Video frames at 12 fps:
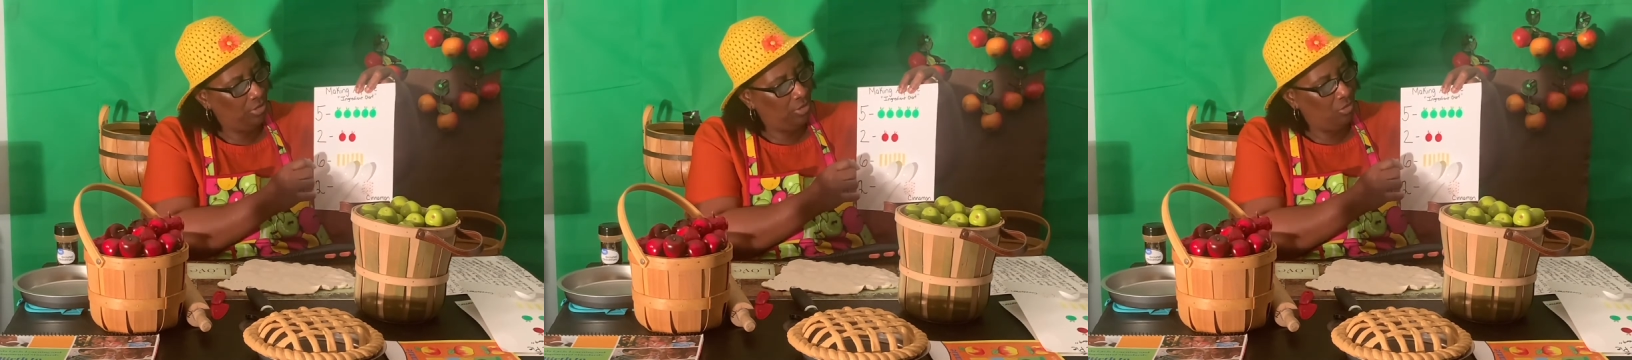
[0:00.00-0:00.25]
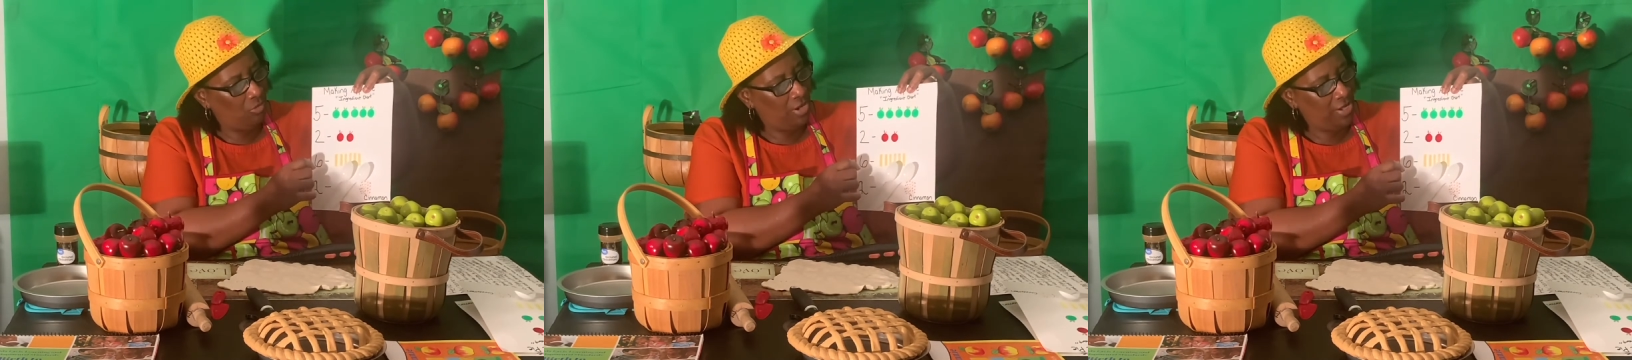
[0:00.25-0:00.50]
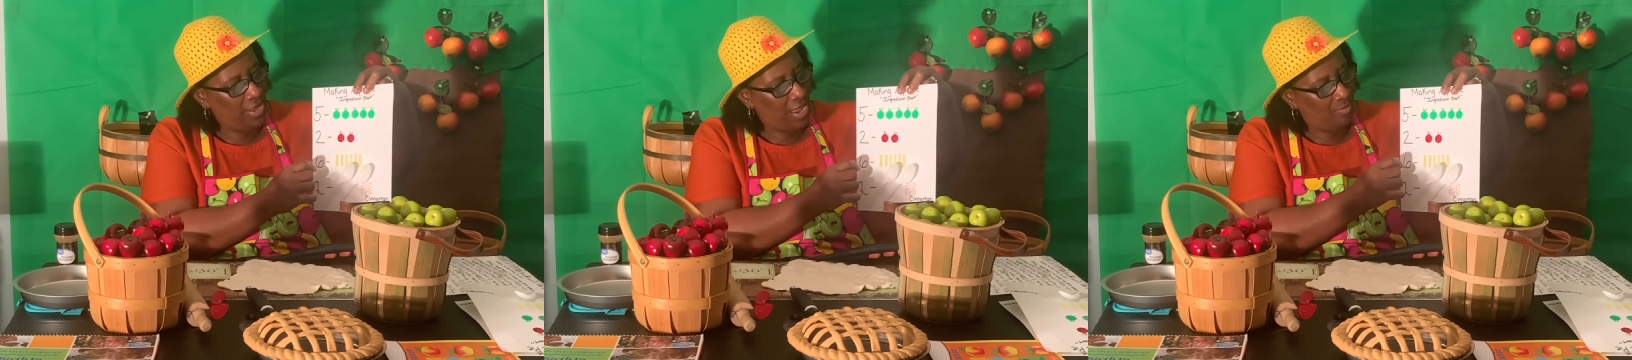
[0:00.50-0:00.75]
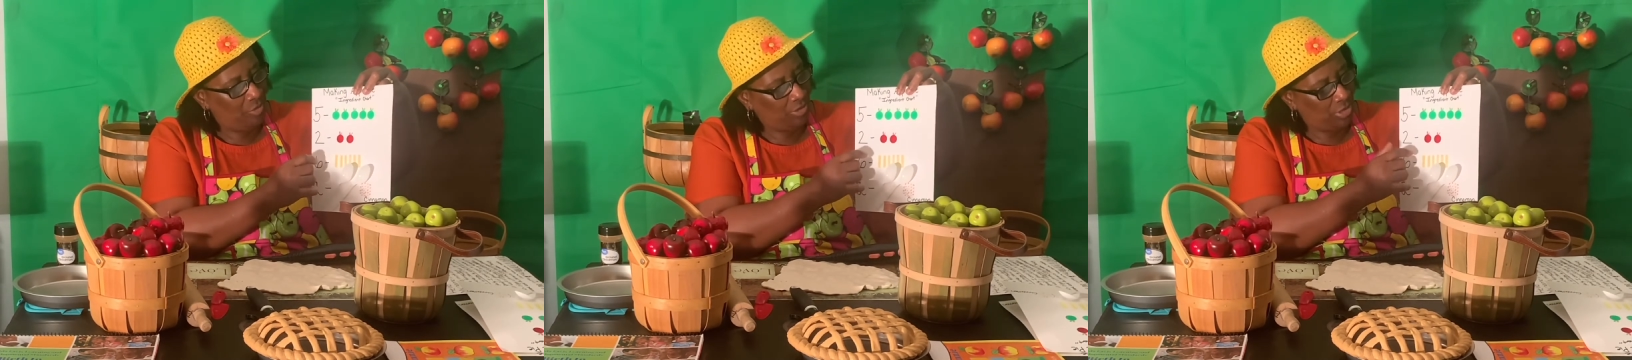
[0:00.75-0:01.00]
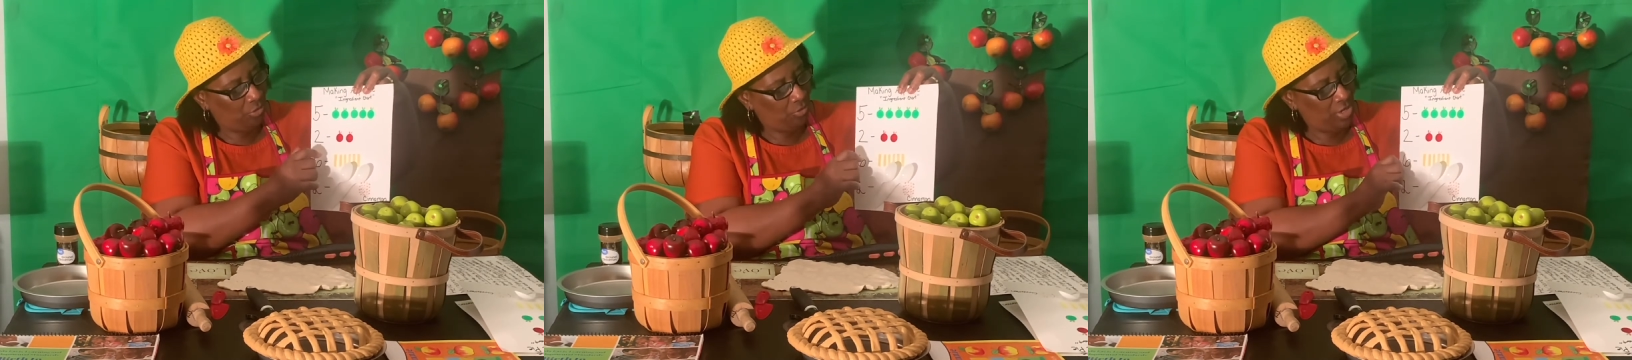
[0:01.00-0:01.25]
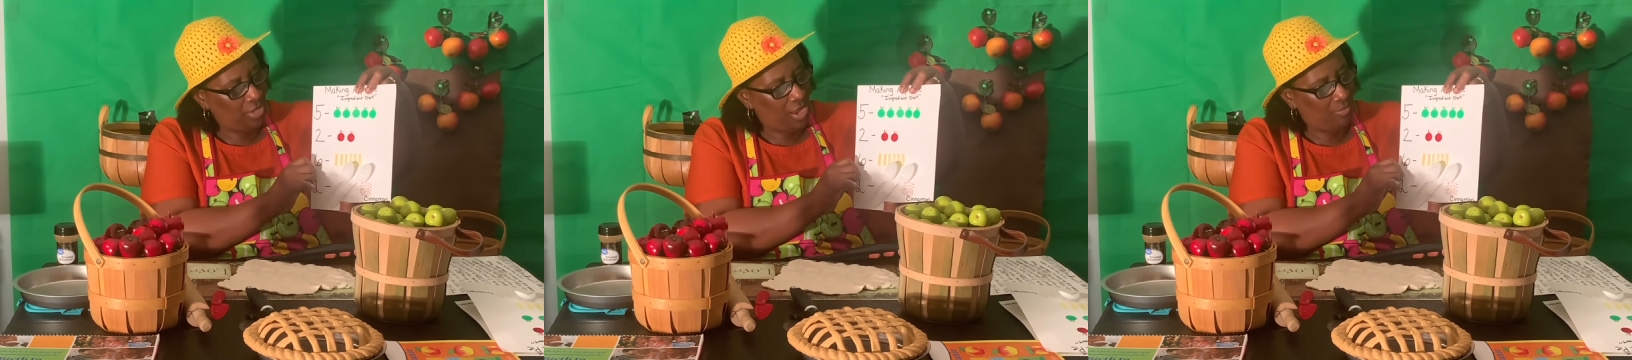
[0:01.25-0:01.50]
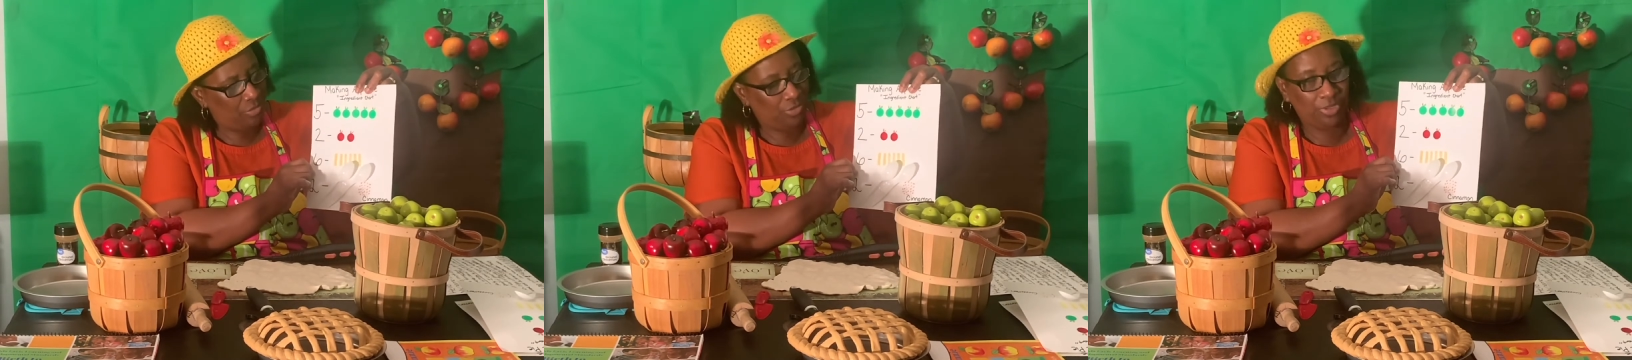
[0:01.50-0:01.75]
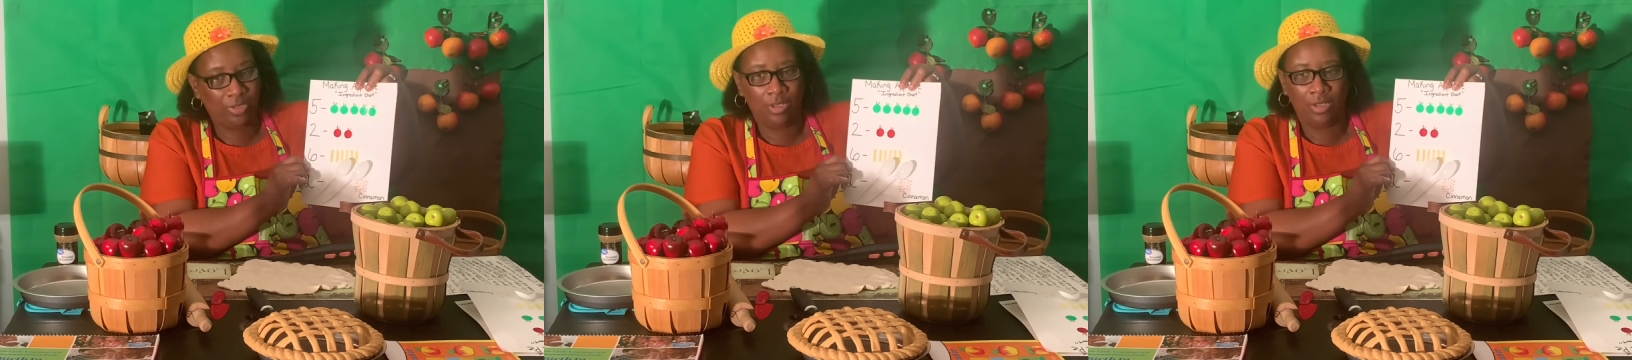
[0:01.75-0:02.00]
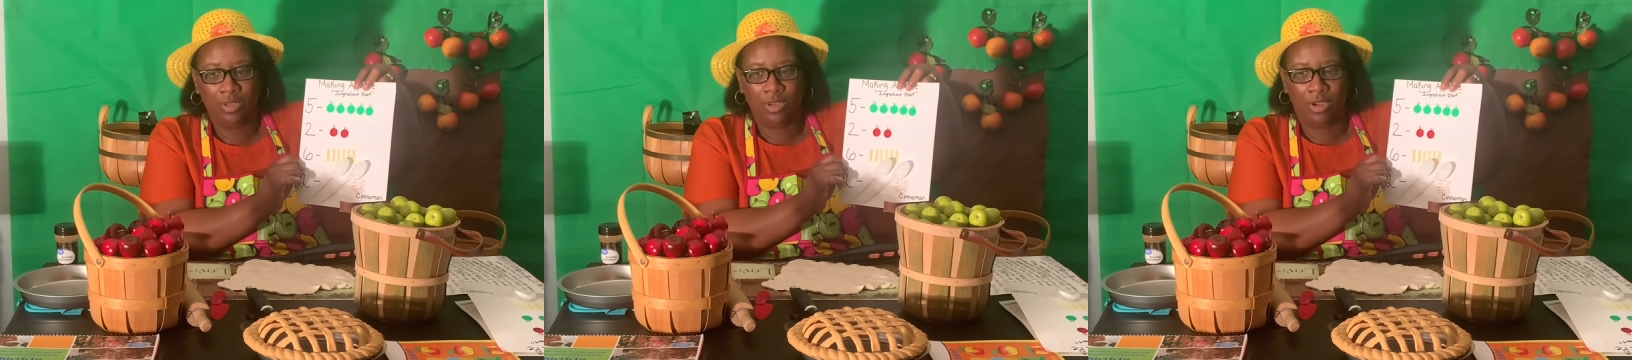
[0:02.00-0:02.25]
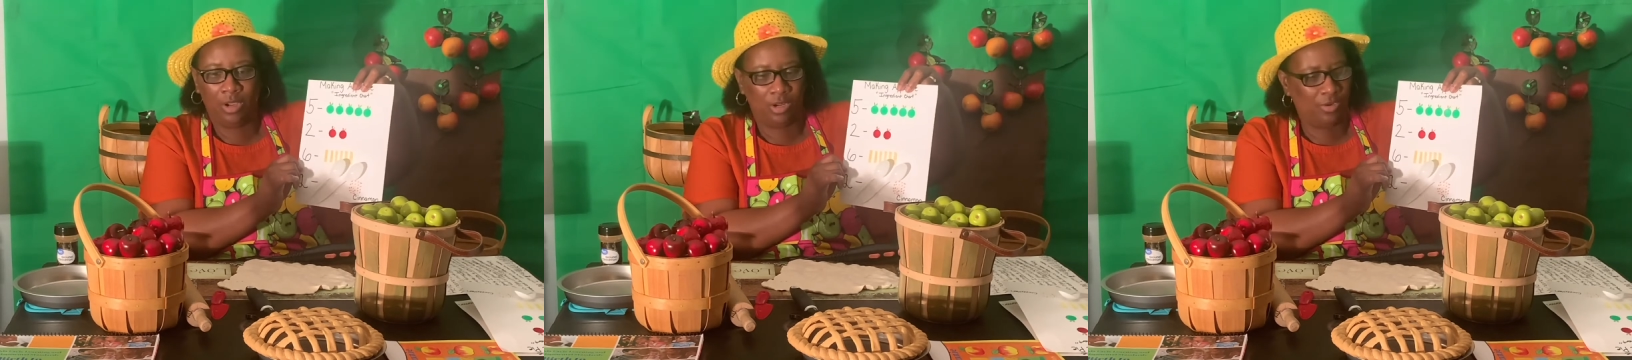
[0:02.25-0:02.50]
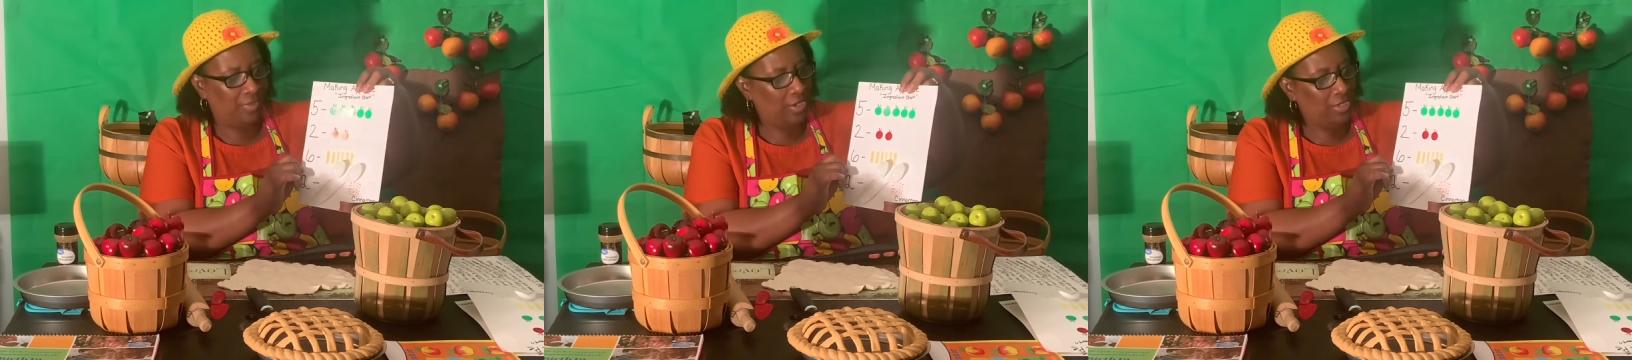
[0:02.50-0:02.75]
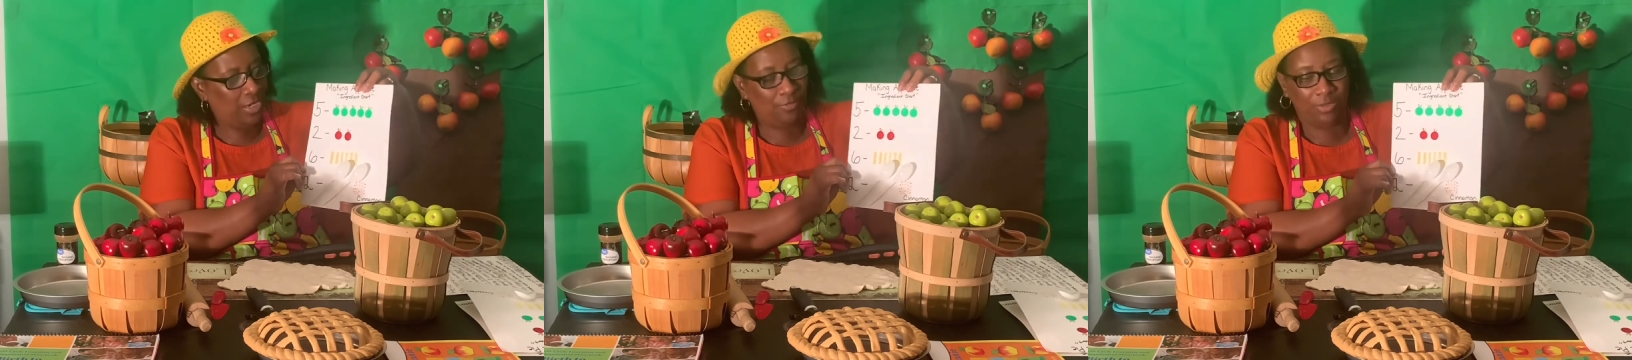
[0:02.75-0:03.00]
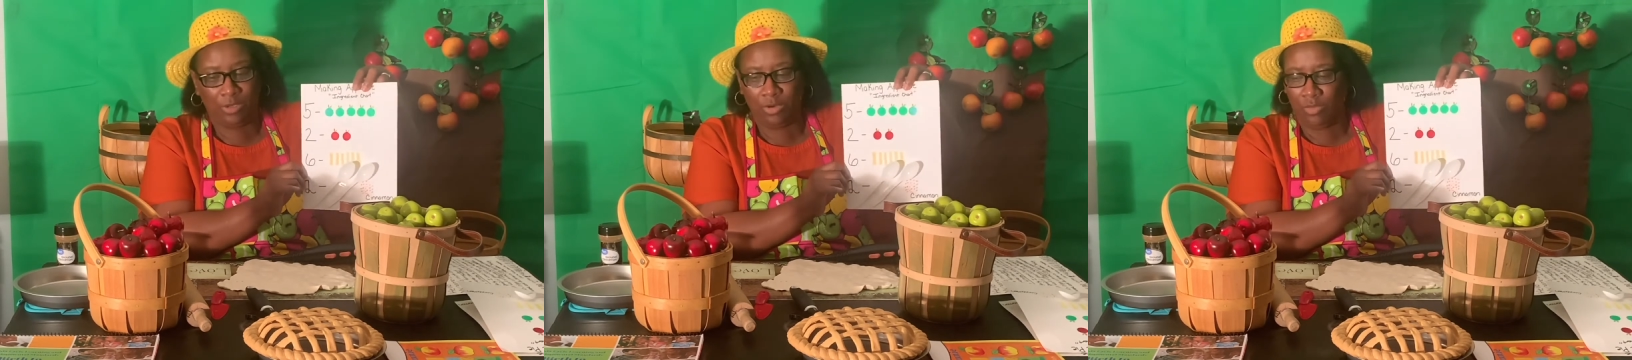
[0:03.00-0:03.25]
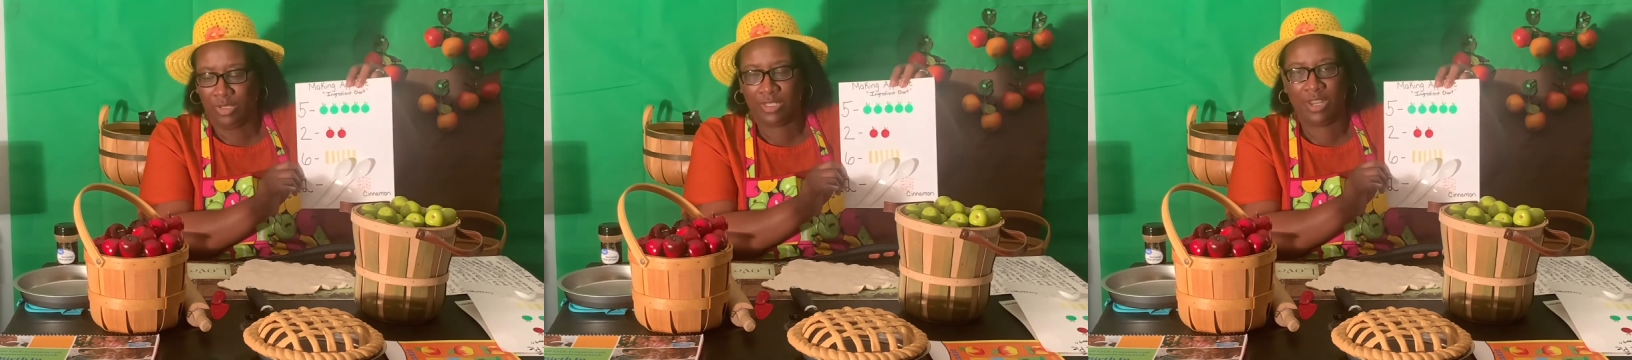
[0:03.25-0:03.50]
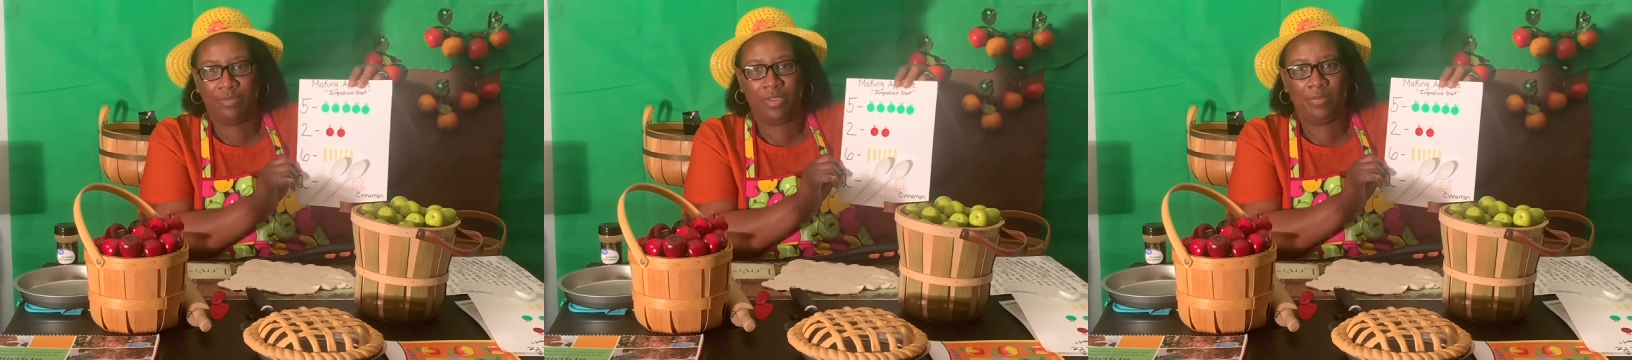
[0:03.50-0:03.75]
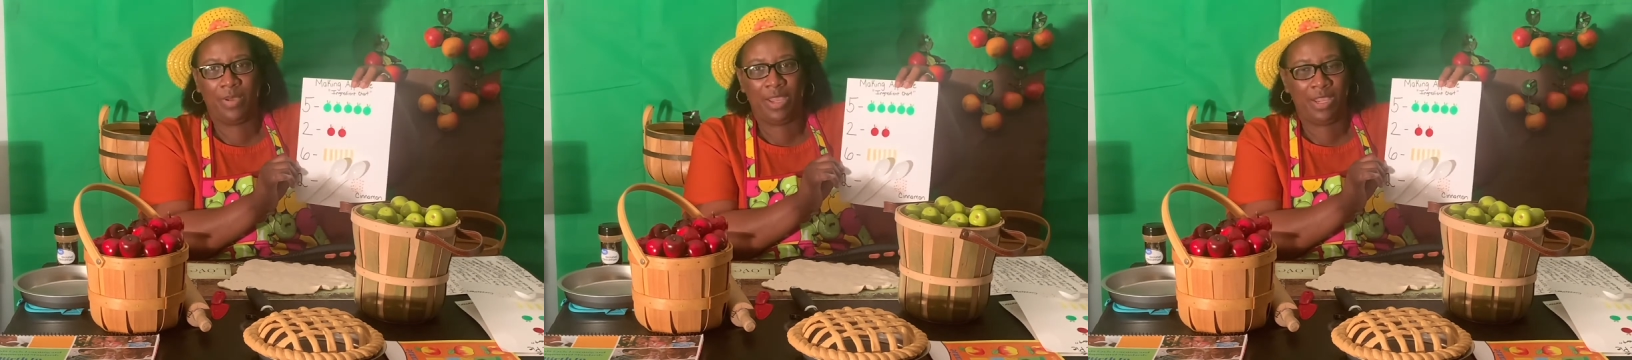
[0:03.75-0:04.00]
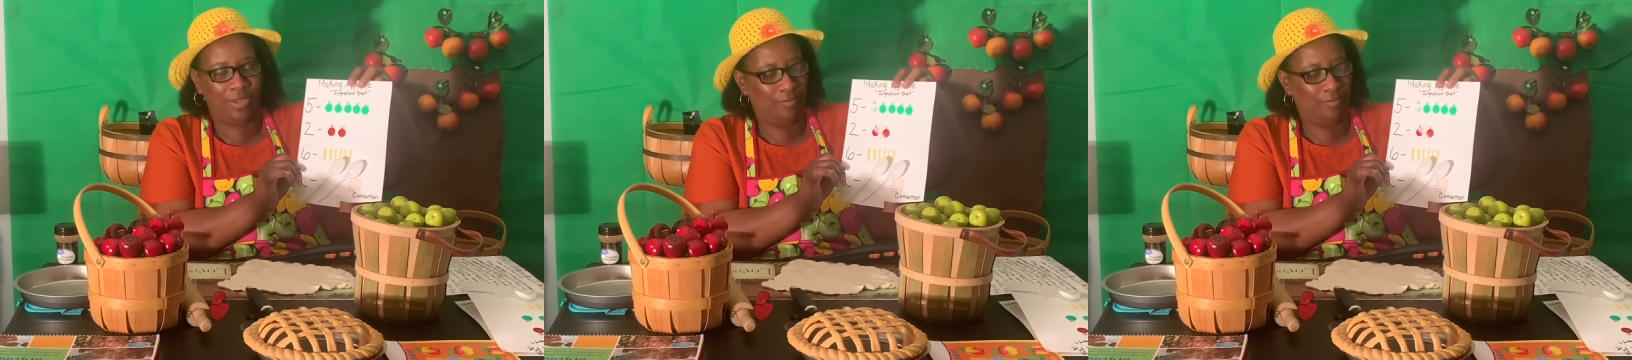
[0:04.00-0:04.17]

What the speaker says: red apples and green apples, they need to go inside of their pie.